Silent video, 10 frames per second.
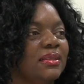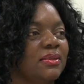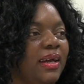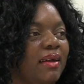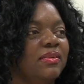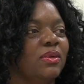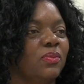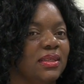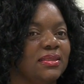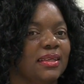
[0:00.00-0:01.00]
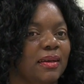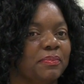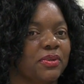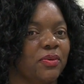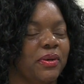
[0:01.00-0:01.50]
So having the
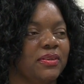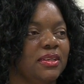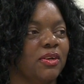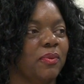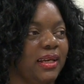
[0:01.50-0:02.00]
one-stop Career Center